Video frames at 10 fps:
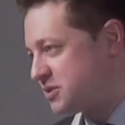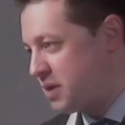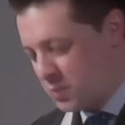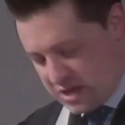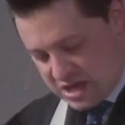
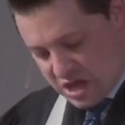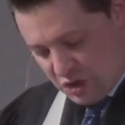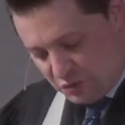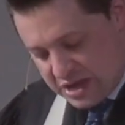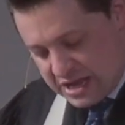but we
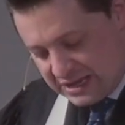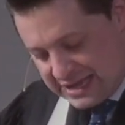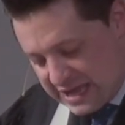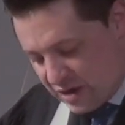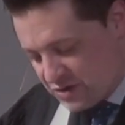read
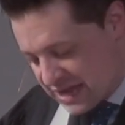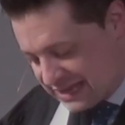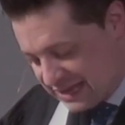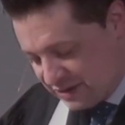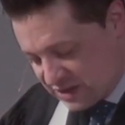here
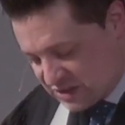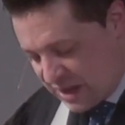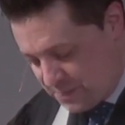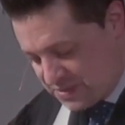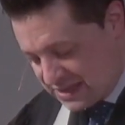that there is
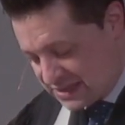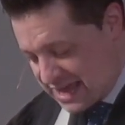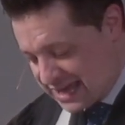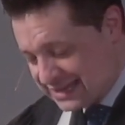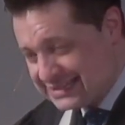something that
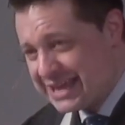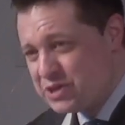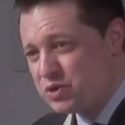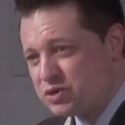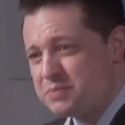they
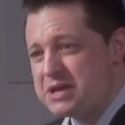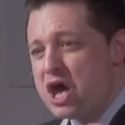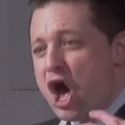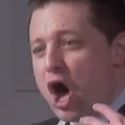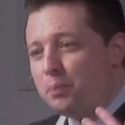continued to be
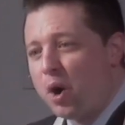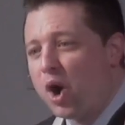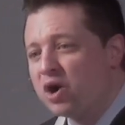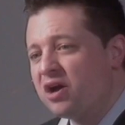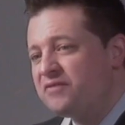a
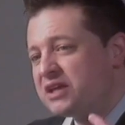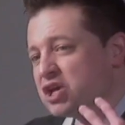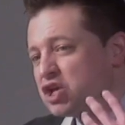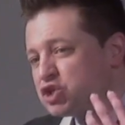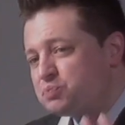part of
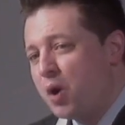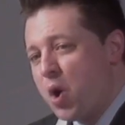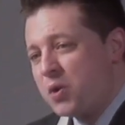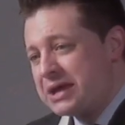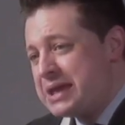that
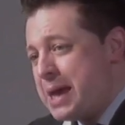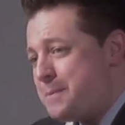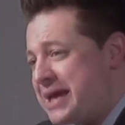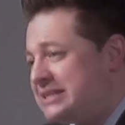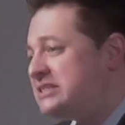spoke and
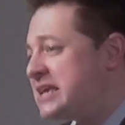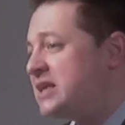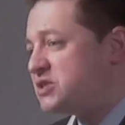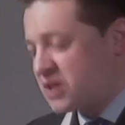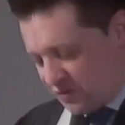made
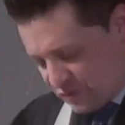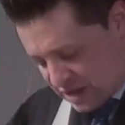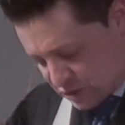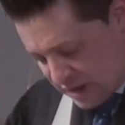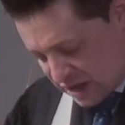sense of
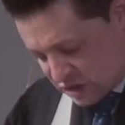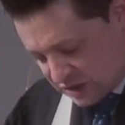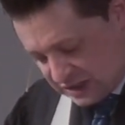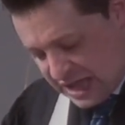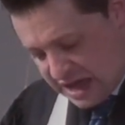
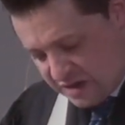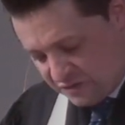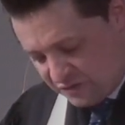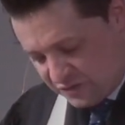resurrection life.